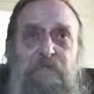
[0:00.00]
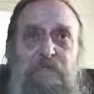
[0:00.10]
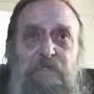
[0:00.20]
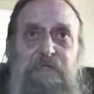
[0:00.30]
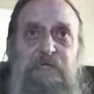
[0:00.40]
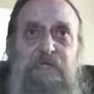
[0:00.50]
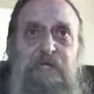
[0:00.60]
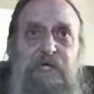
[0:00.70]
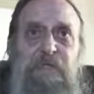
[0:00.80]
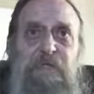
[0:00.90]
to get
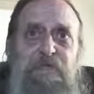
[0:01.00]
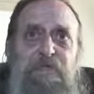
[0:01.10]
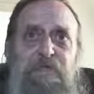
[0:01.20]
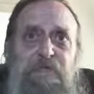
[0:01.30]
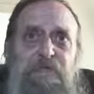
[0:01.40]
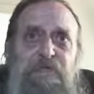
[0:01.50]
out. So